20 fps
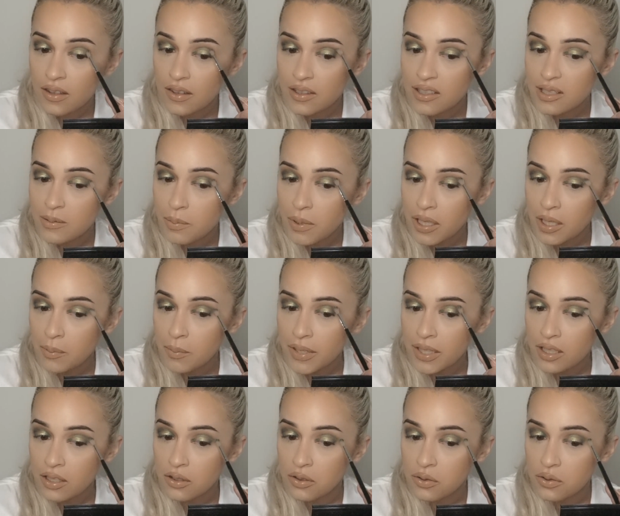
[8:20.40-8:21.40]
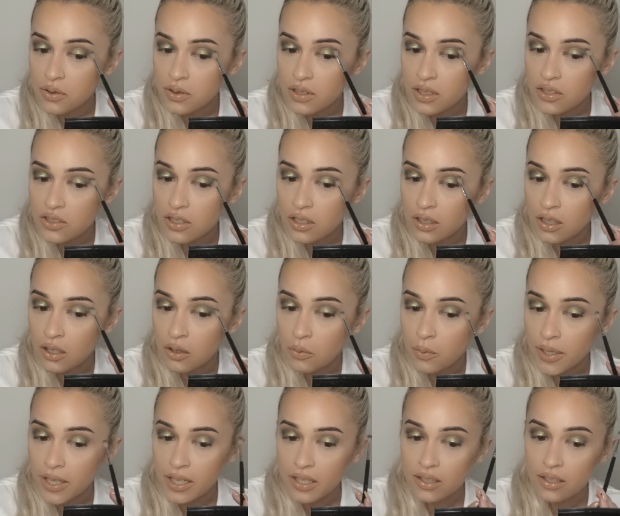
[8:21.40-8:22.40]
This pigment goes such a
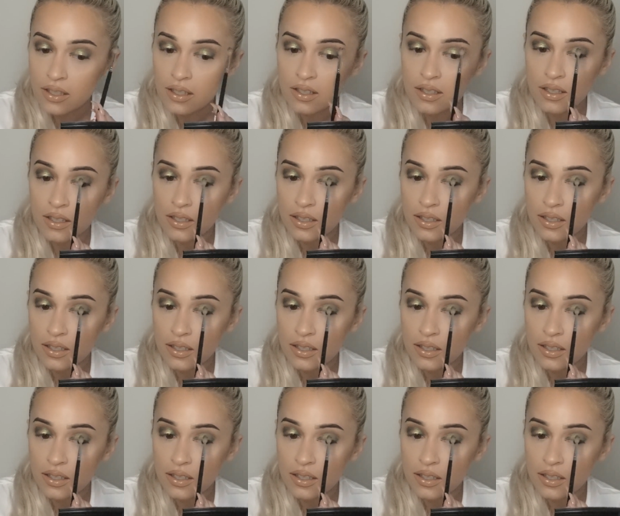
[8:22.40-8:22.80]
long way